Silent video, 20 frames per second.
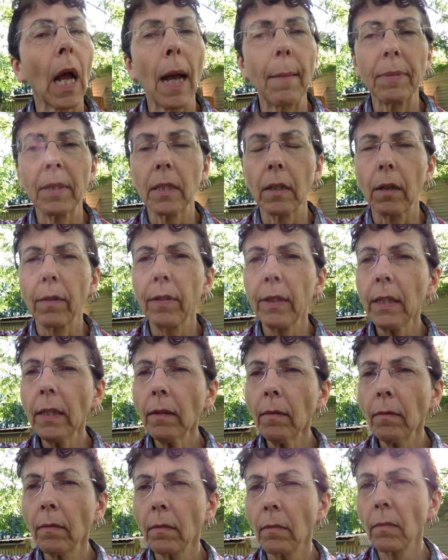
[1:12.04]
I'm starving.
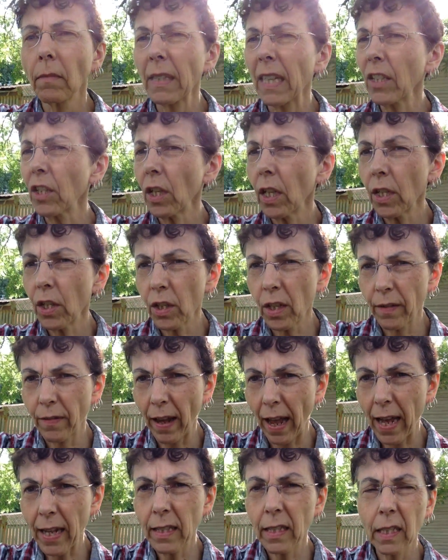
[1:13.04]
Actually, I should have
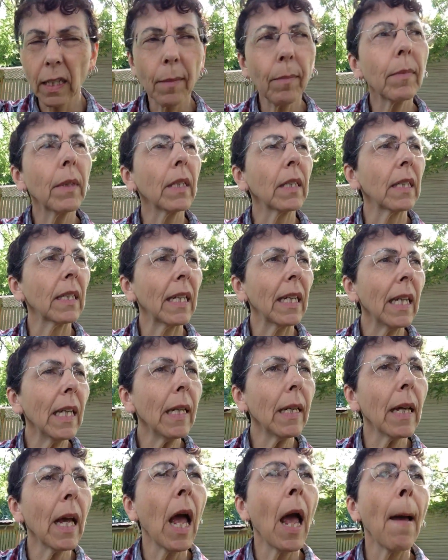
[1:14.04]
had something to
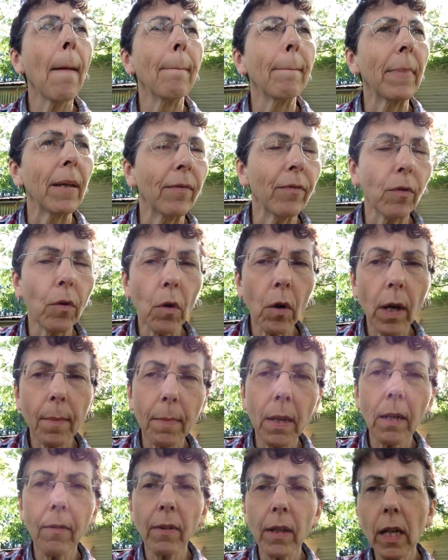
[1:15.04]
eat before I
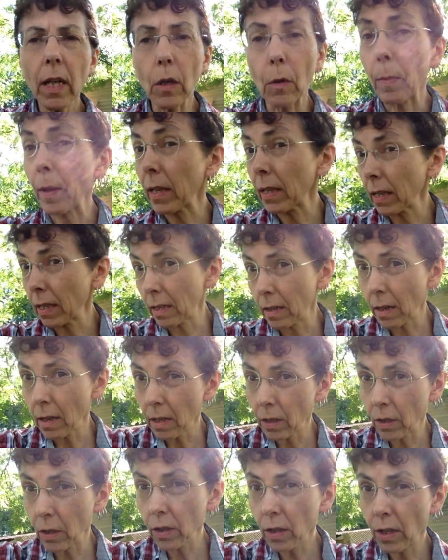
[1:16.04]
made a video because it's
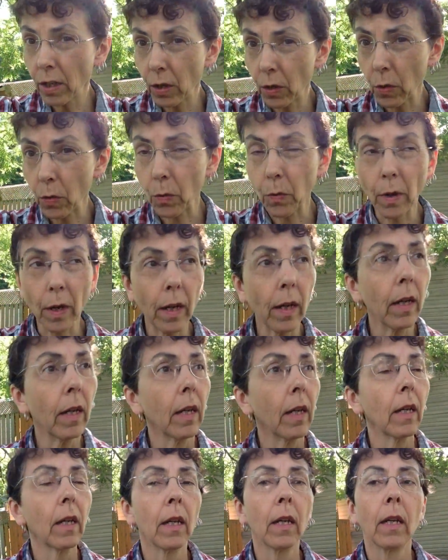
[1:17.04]
not good to
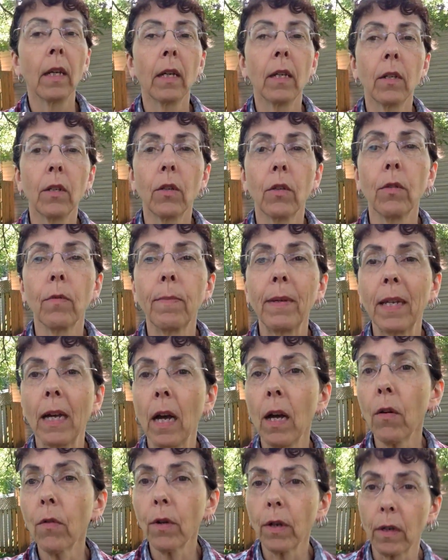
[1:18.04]
be
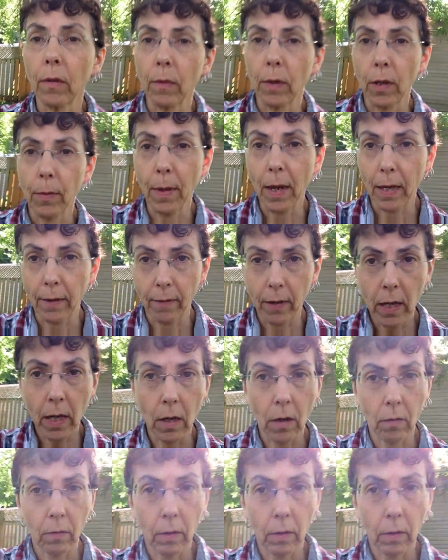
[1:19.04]
hungry when you make a video,